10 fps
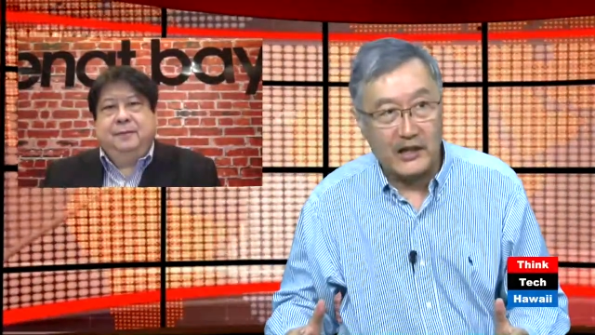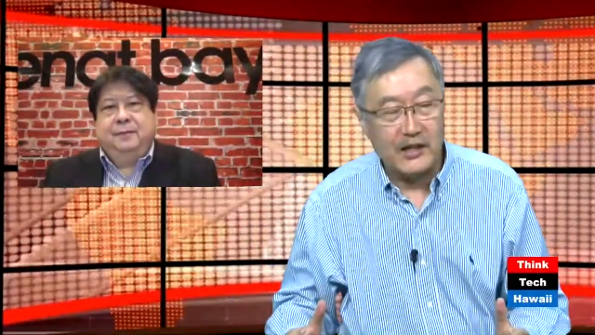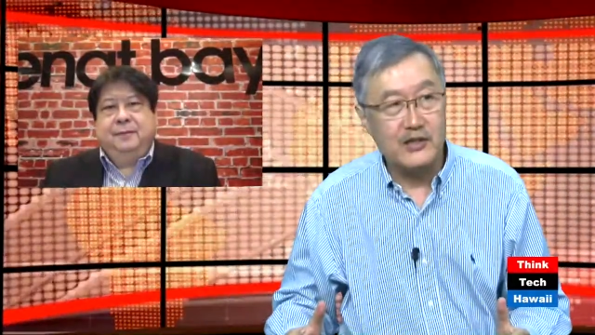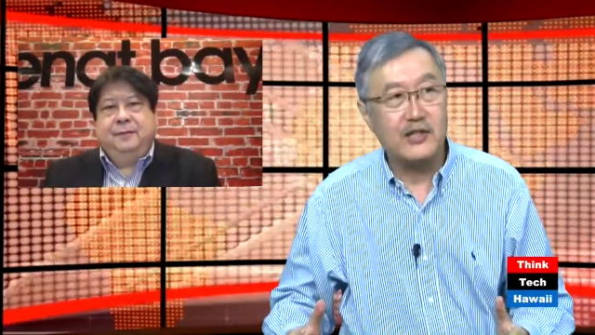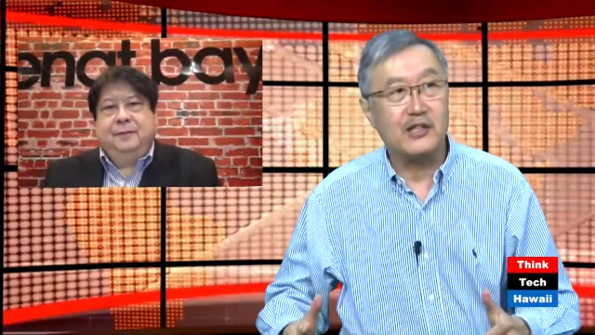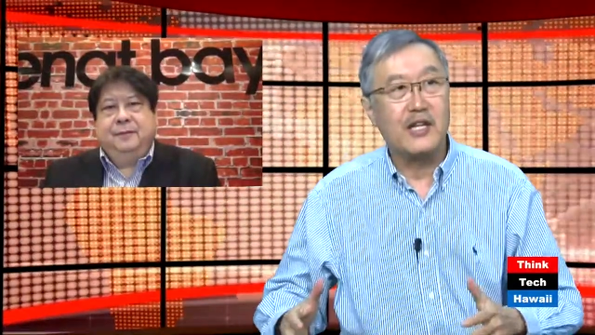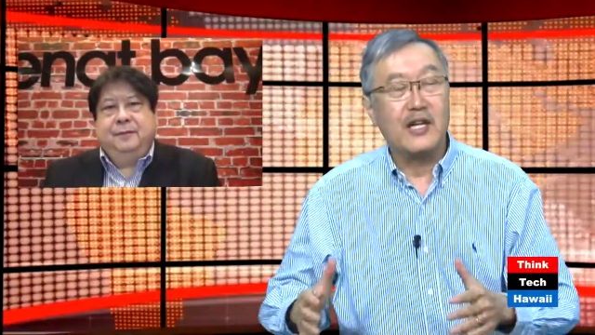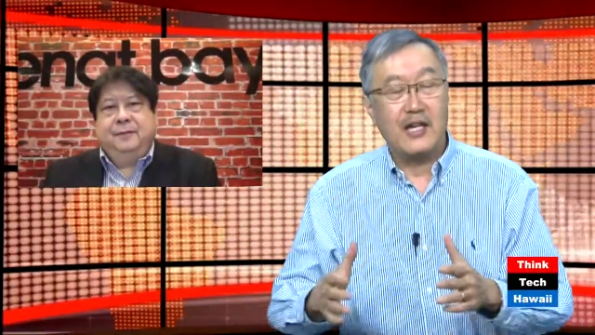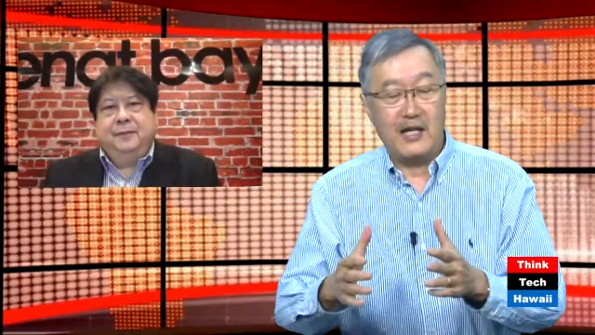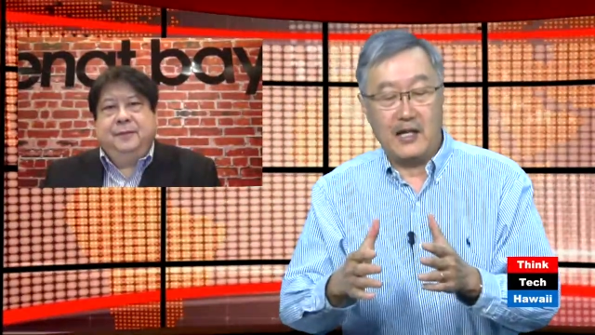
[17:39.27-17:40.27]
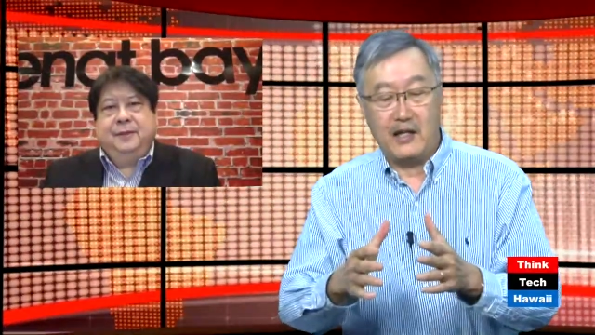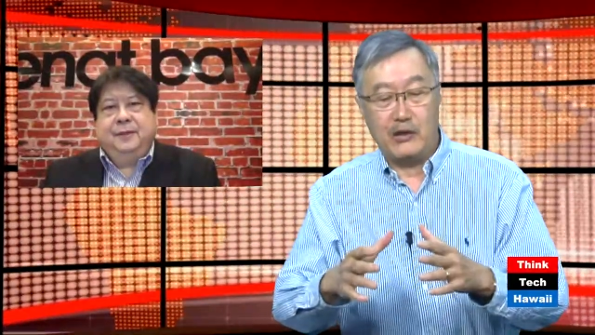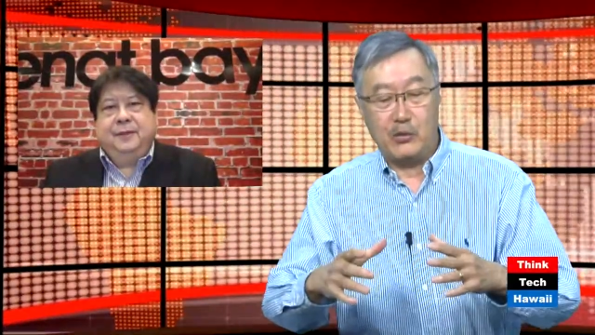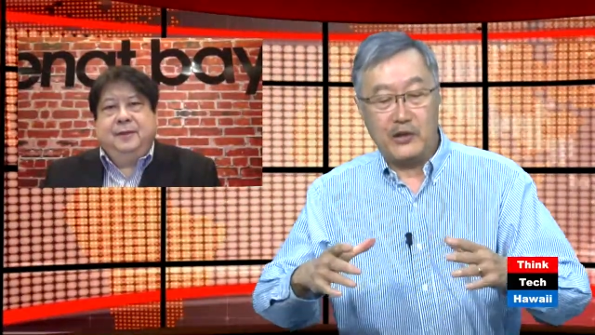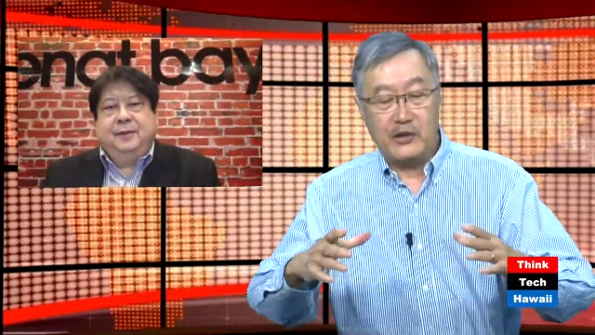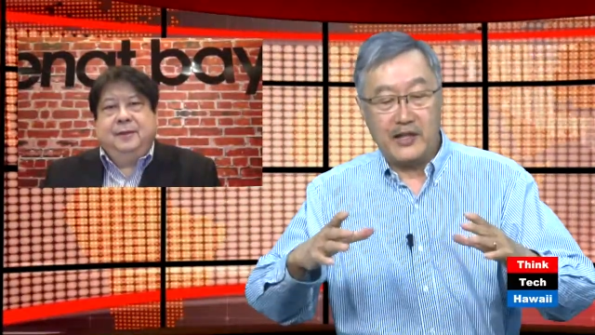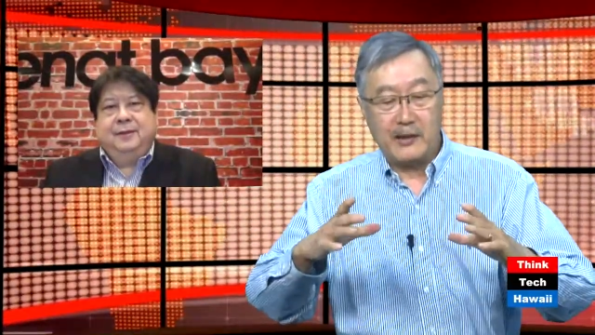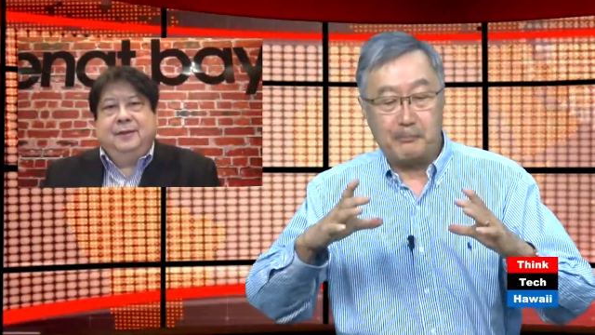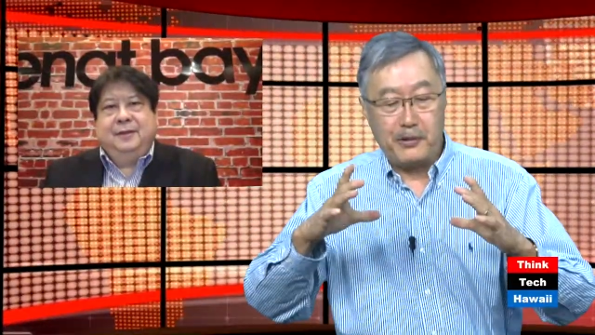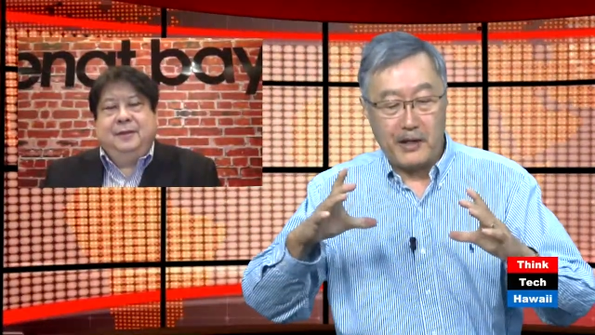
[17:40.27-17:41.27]
Speaker 1: Is it uh, when you take
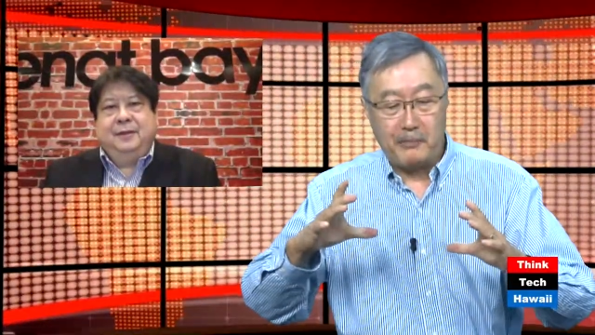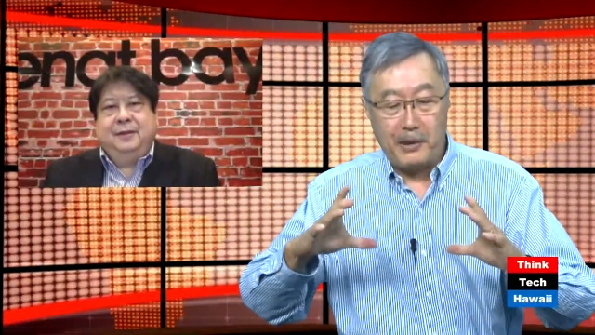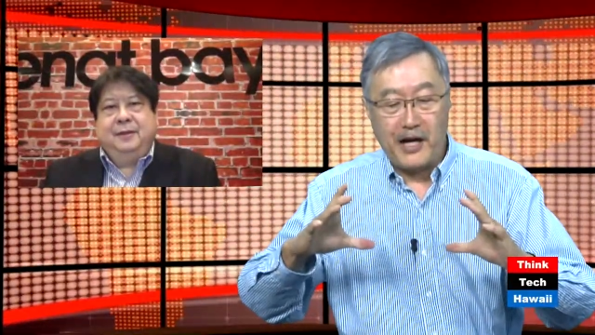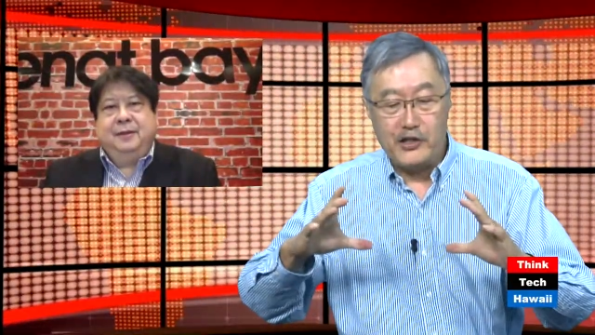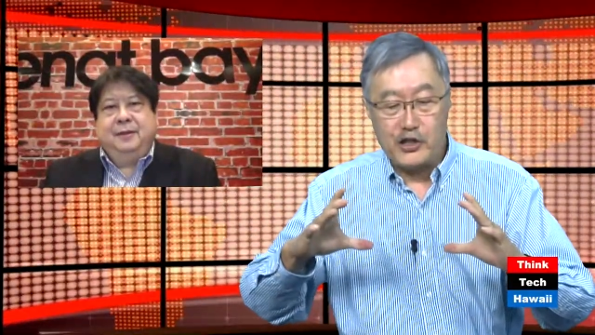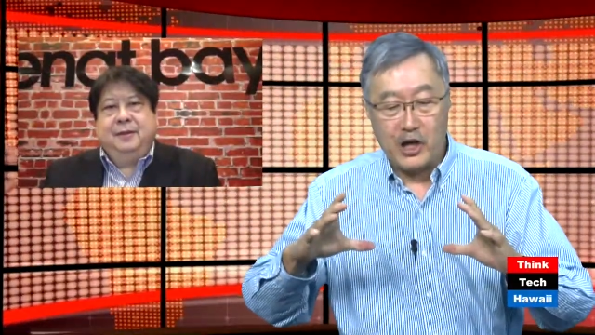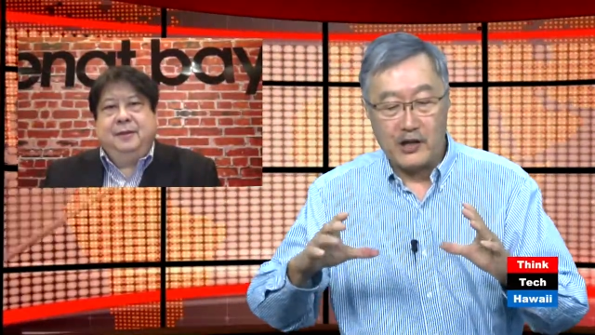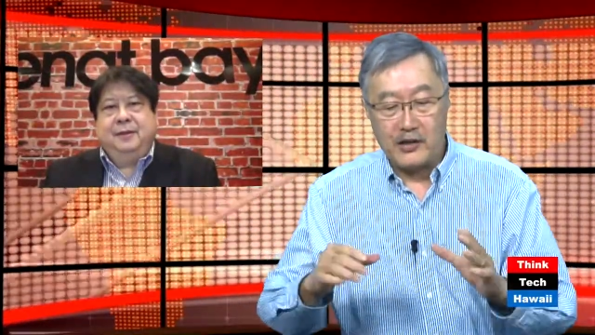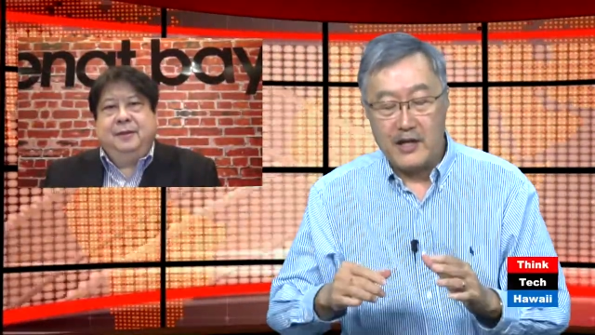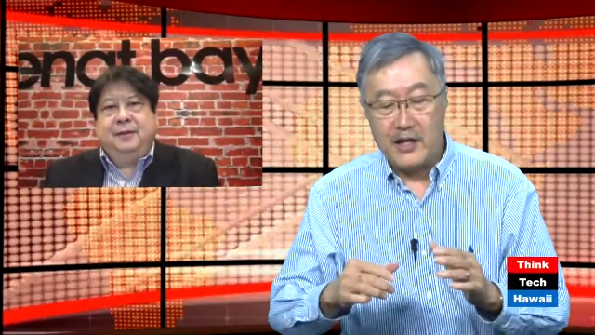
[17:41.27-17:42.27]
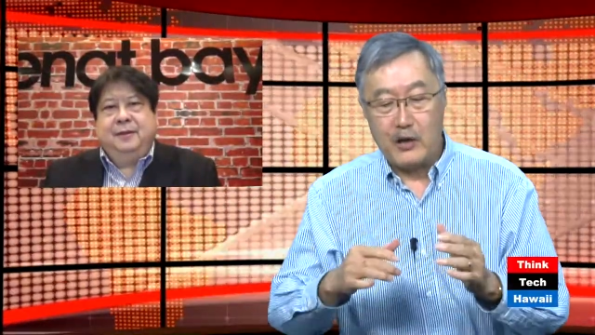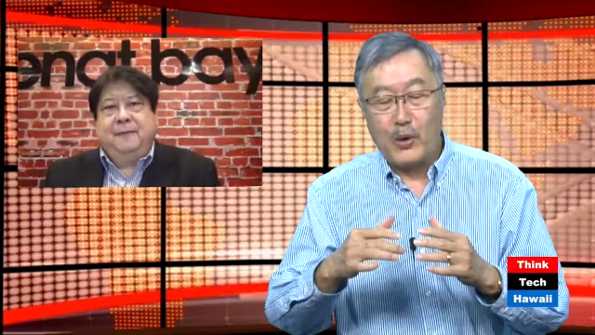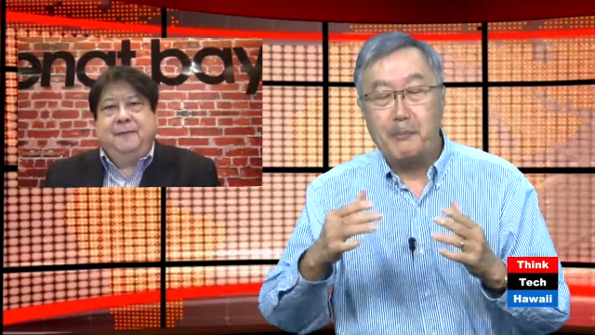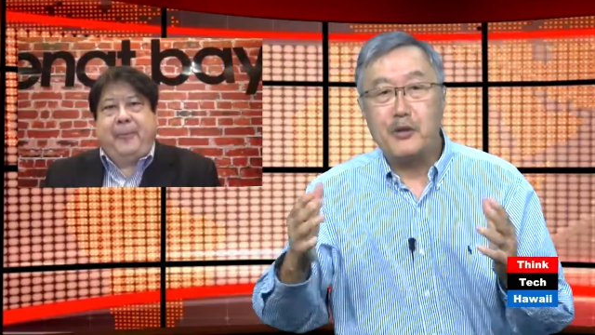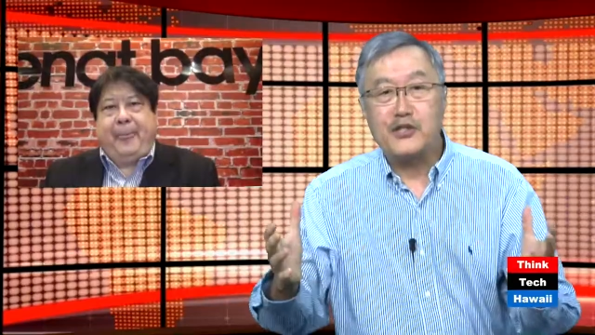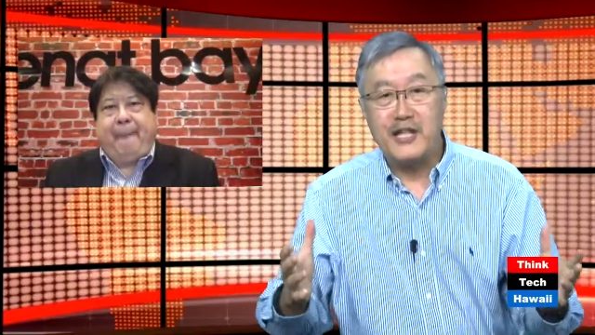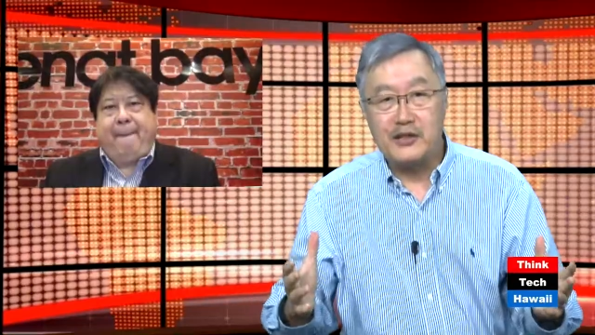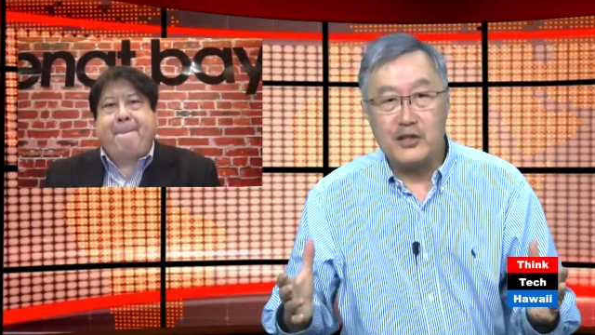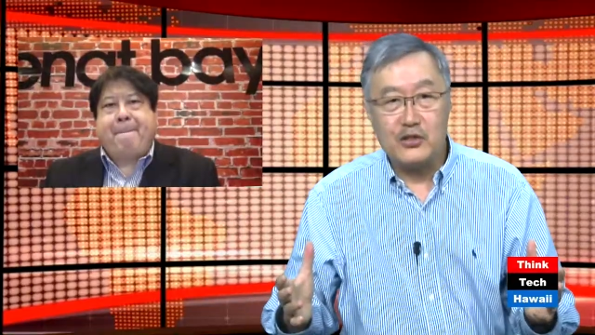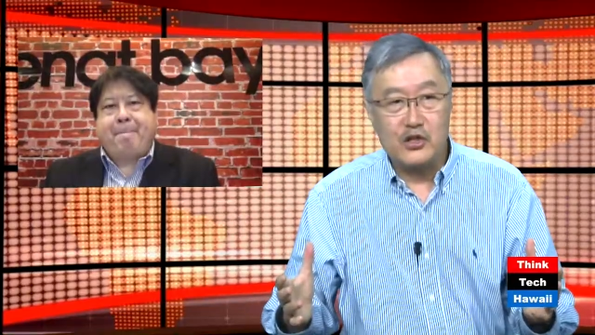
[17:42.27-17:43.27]
a, a pie chart, uh, what
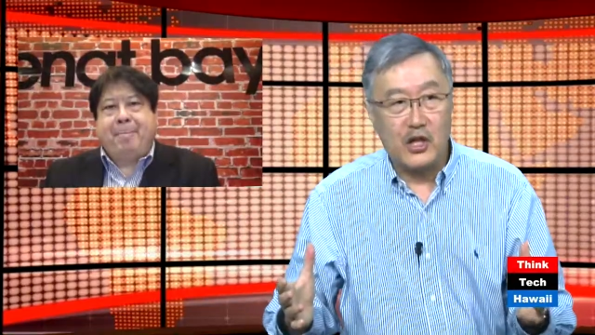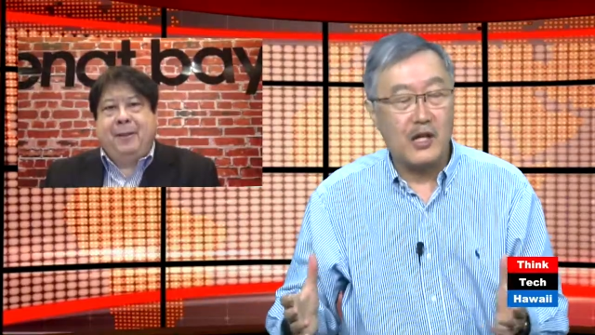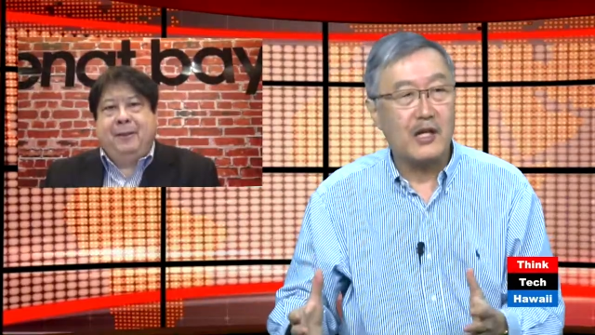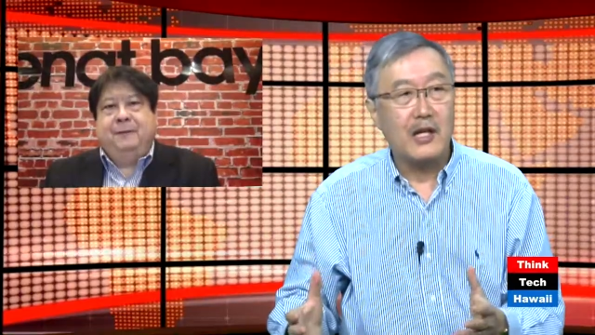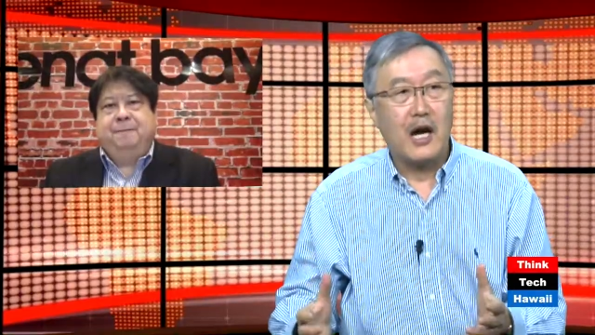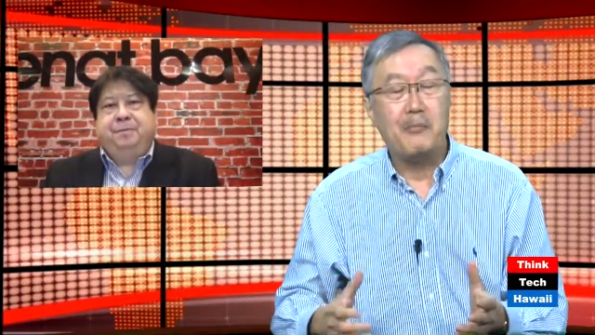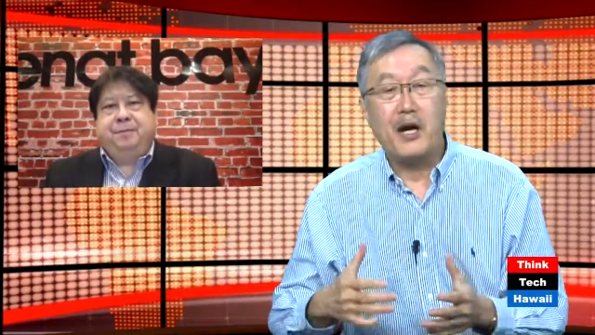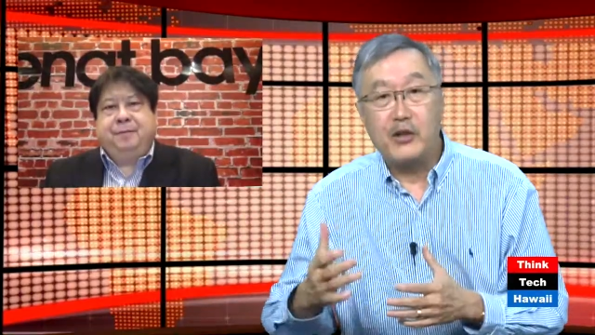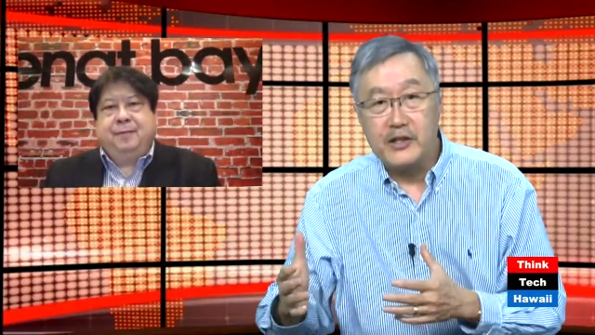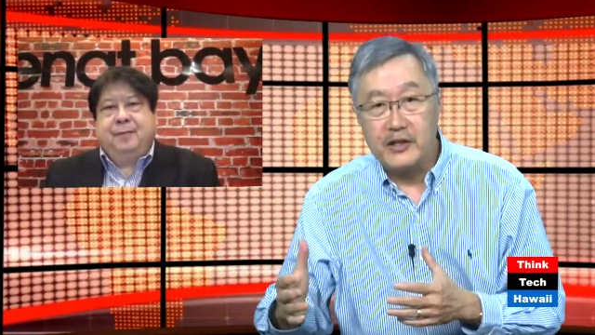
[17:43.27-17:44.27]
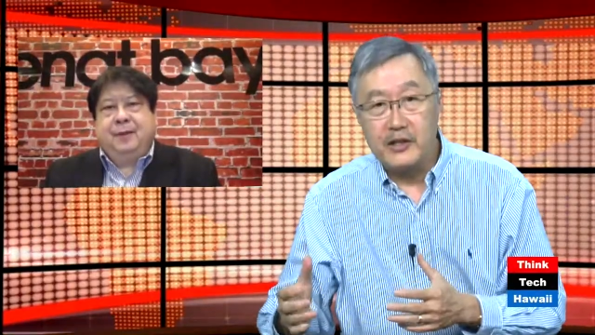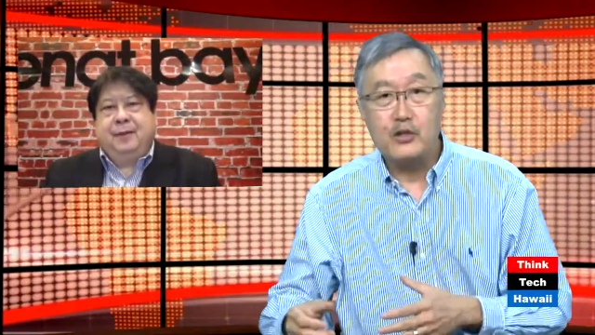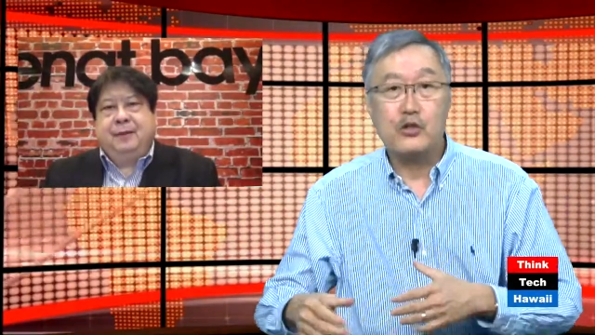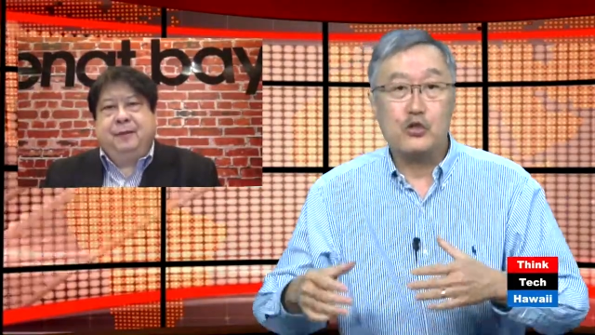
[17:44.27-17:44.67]
percentage are American,